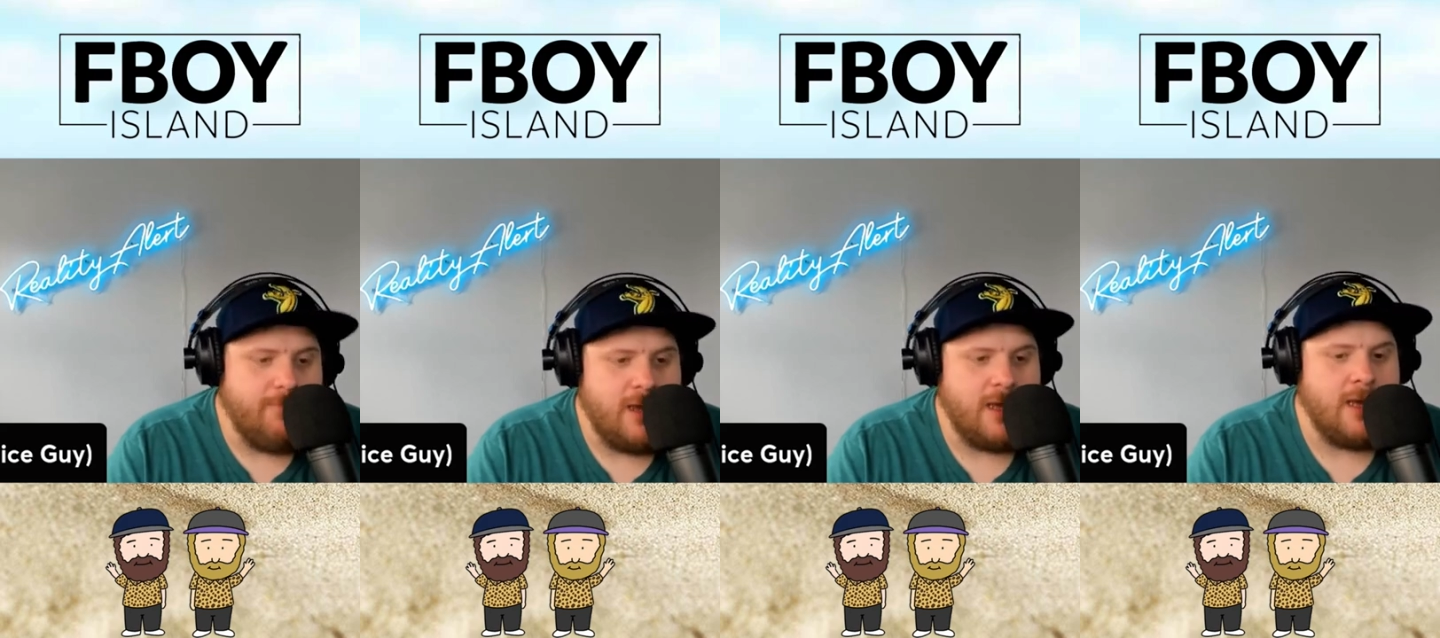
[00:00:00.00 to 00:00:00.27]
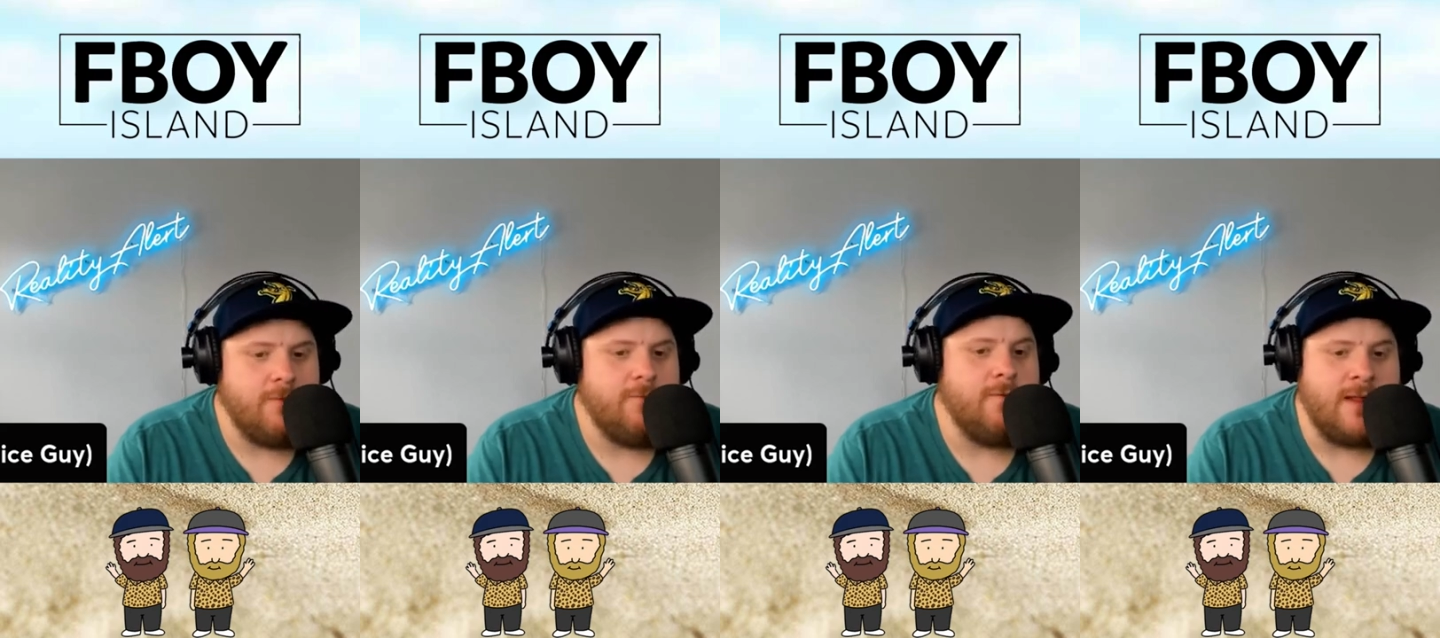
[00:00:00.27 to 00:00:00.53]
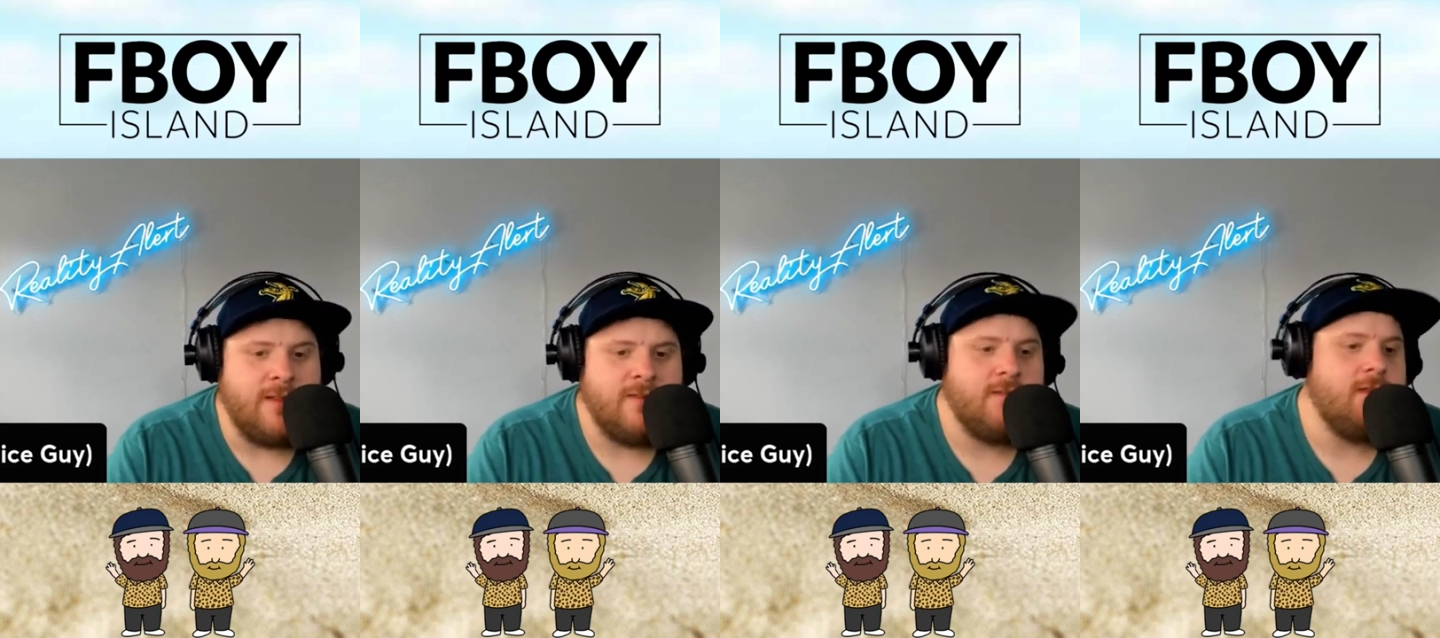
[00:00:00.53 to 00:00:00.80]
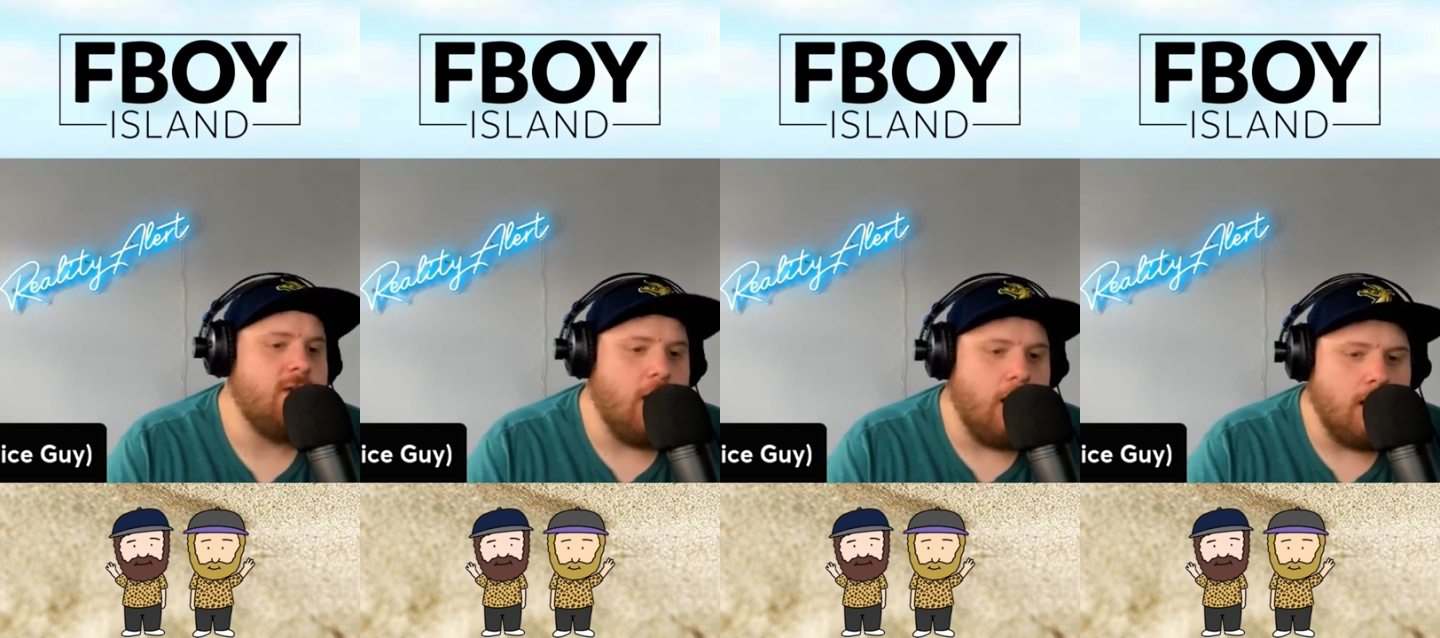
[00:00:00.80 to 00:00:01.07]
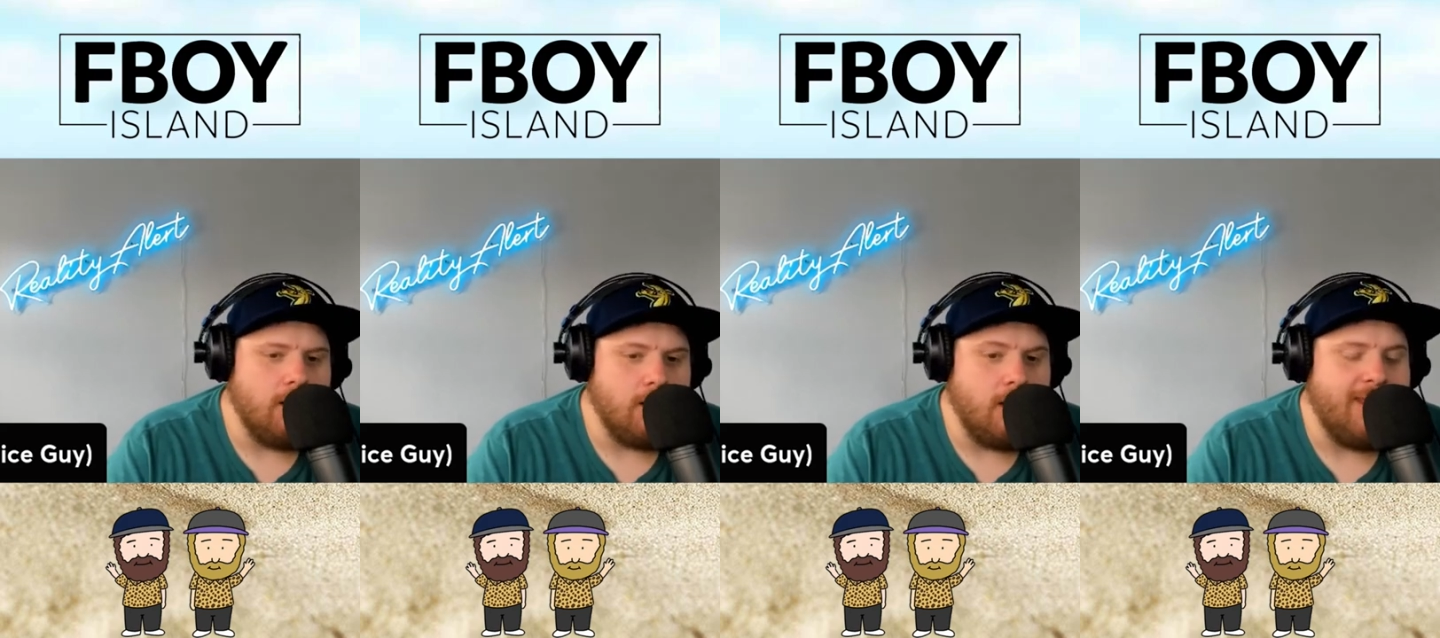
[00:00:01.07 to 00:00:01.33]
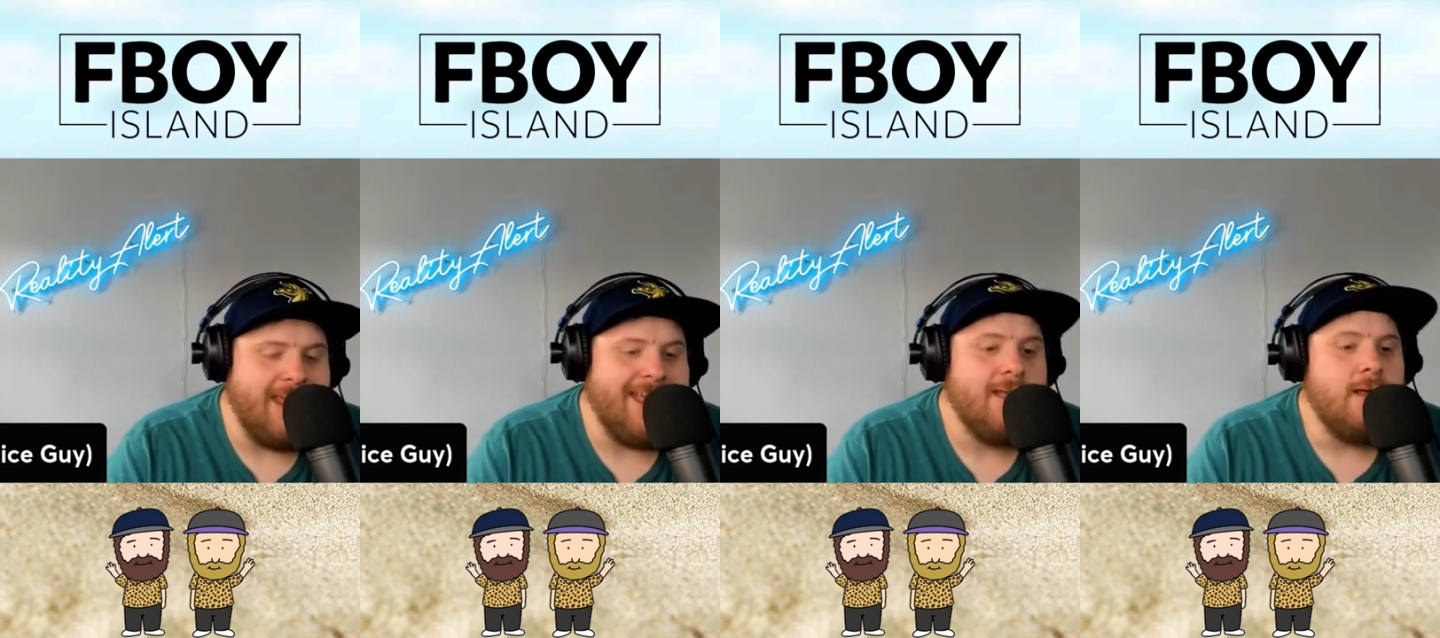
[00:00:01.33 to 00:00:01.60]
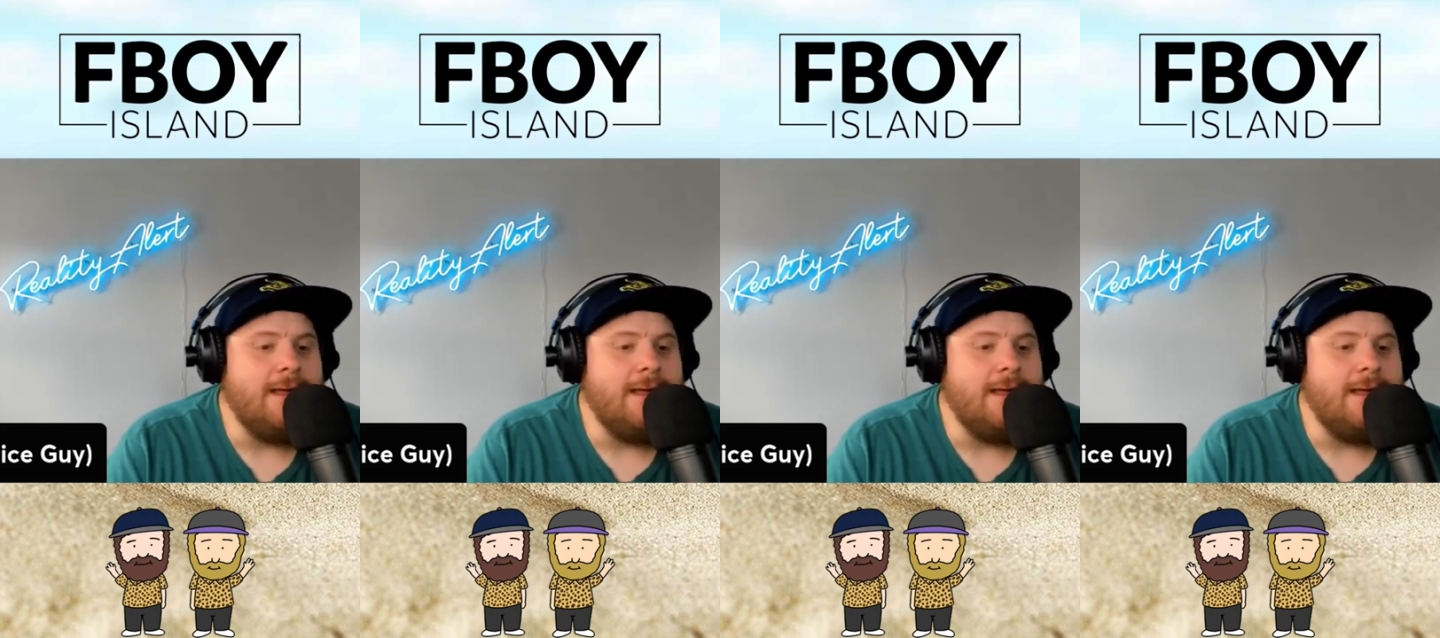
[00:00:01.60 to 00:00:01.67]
picket fence, the yard, all that,